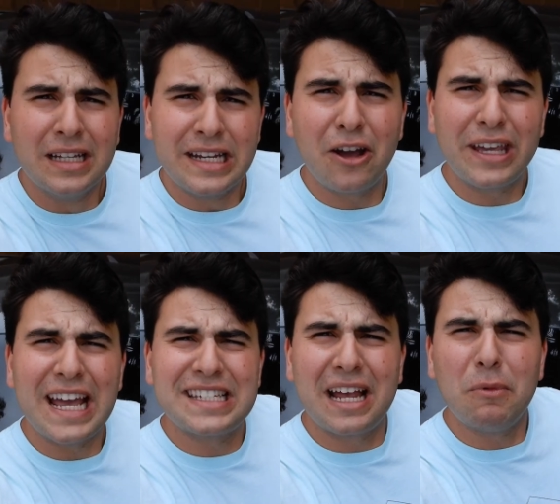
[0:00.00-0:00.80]
Now,
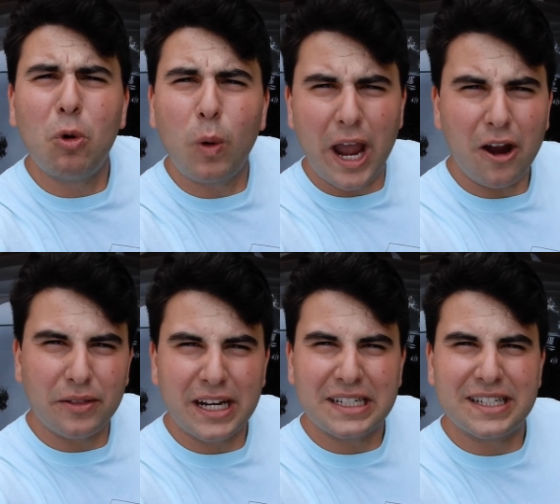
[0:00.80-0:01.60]
yes, I'm aware
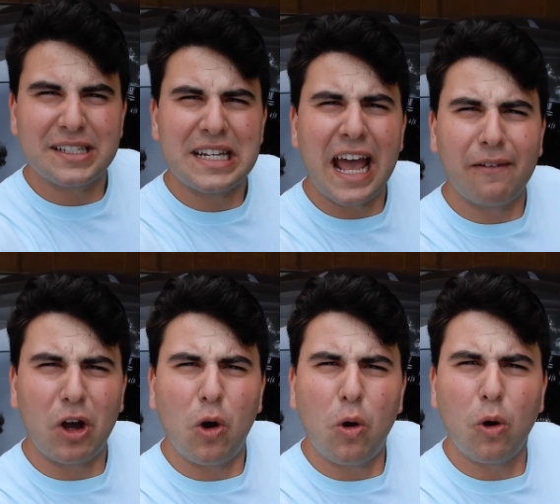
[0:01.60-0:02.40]
that it doesn't have
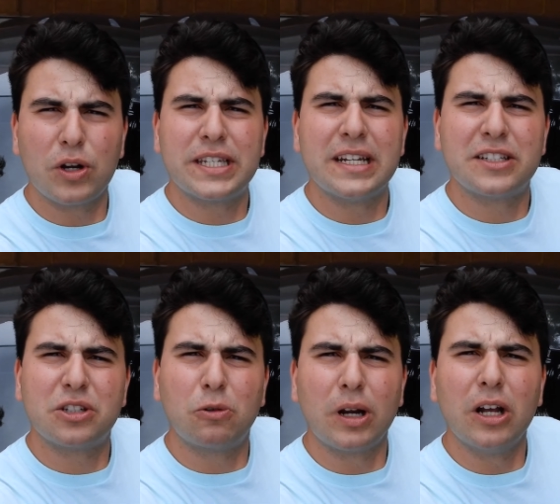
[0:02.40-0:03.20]
a horse in
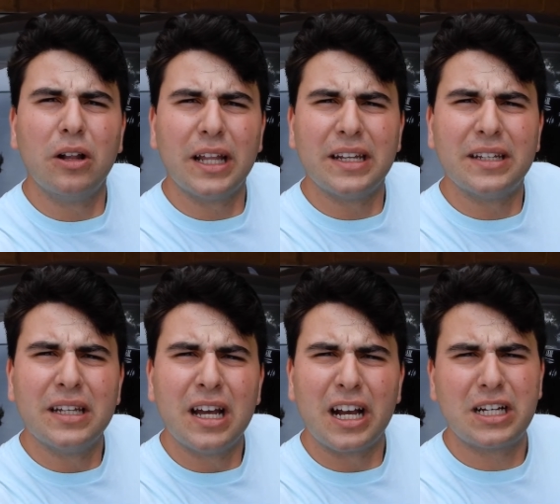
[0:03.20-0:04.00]
its grille and
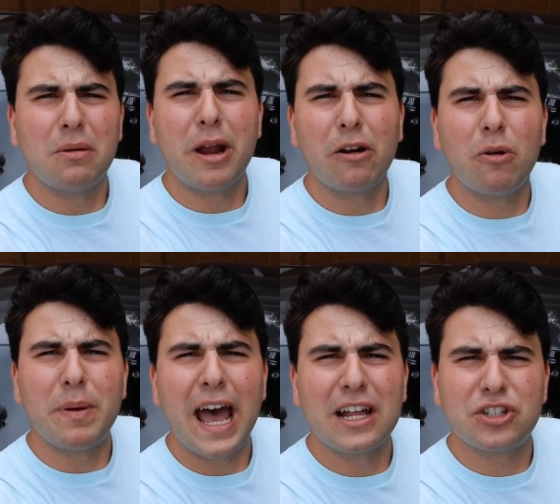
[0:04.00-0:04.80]
a Camaro
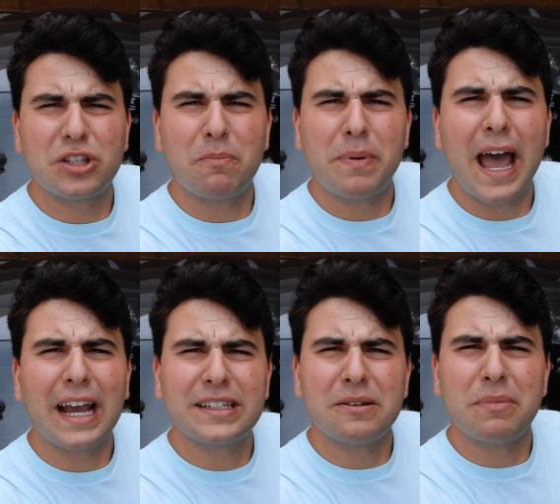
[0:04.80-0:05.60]
badge at the
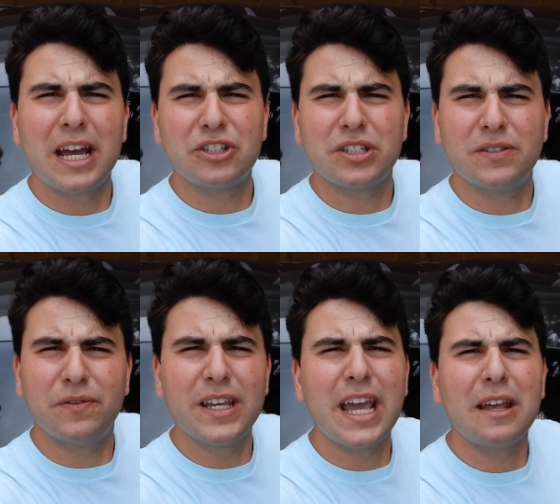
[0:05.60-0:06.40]
back to match its
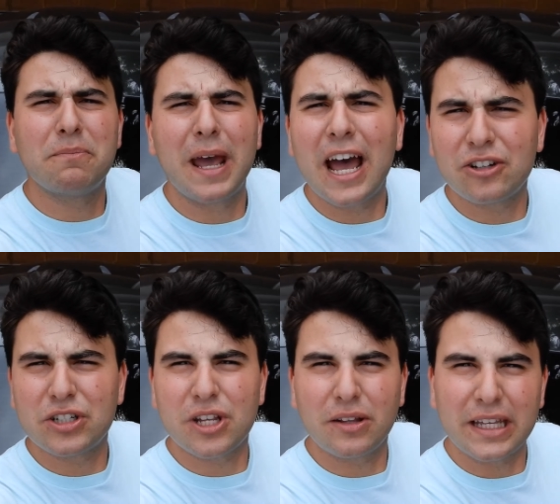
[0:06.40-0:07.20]
V8
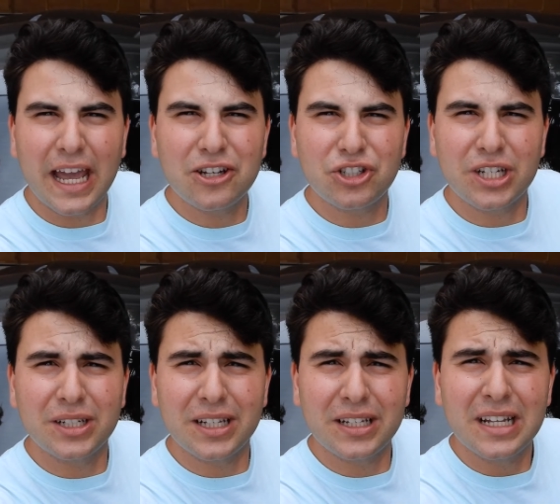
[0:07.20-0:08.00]
badges on the
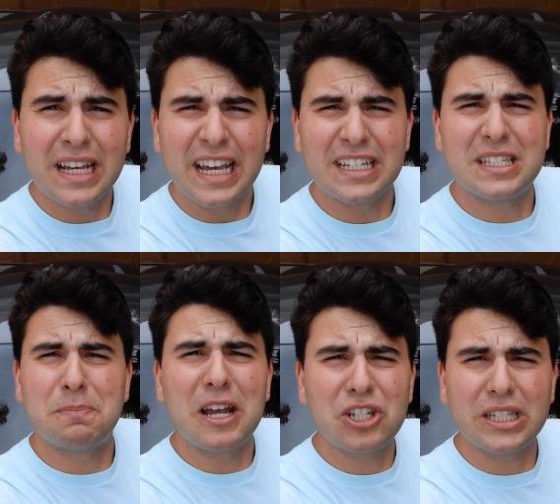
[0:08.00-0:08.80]
engine, and it
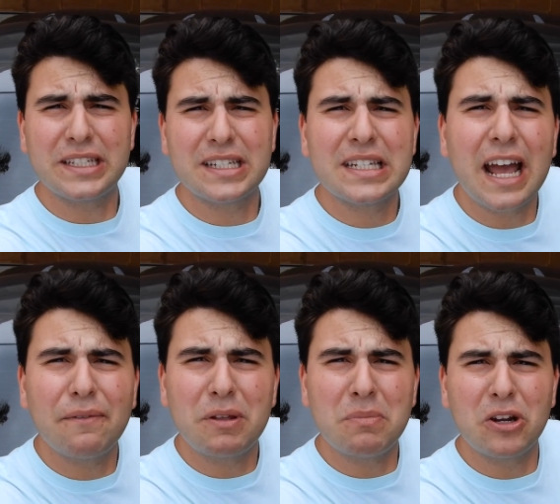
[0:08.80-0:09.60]
especially doesn't
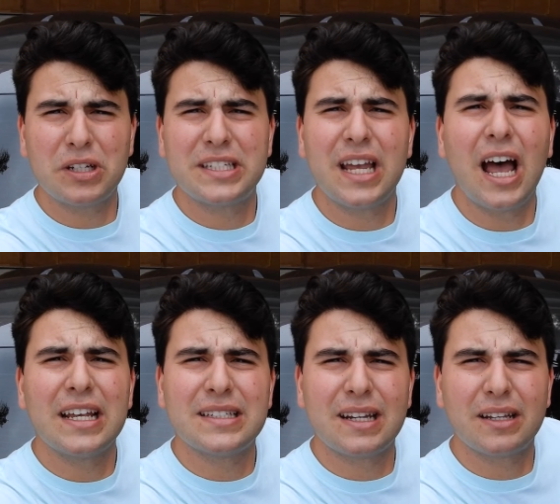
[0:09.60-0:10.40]
have the mere
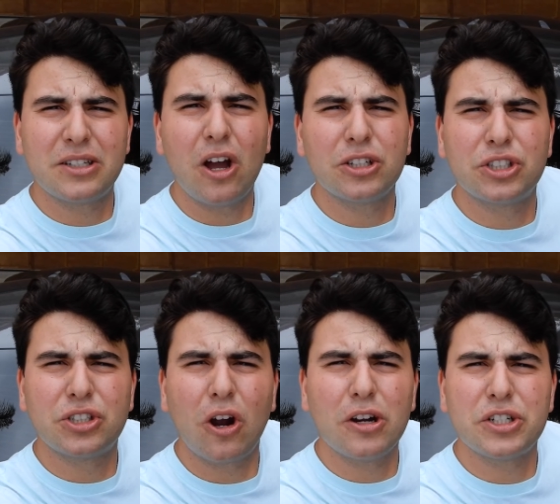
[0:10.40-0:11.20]
size that a Dodge
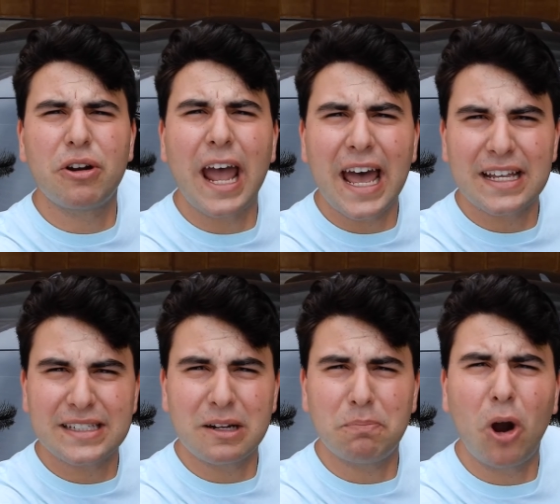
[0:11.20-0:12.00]
Charger
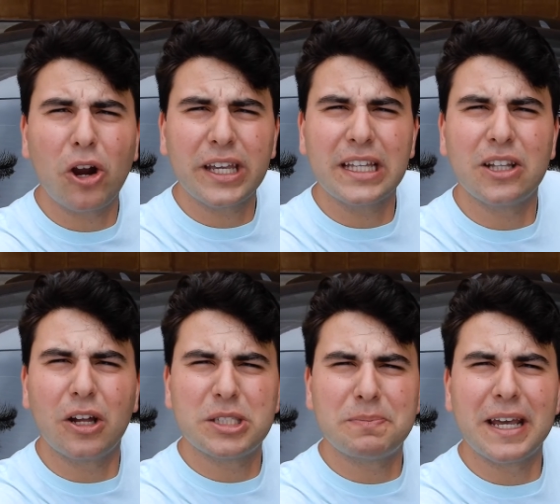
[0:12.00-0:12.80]
has in a parking
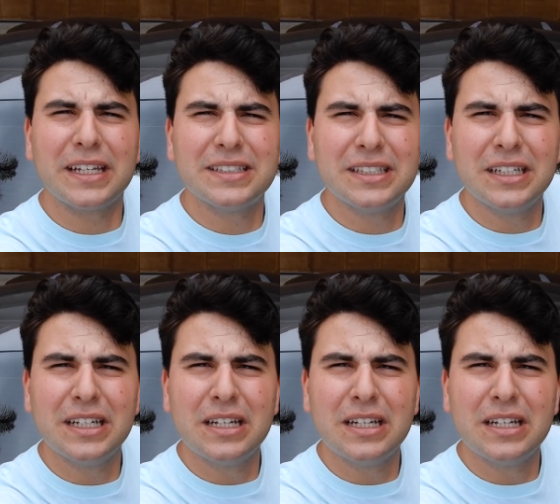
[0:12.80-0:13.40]
lot space.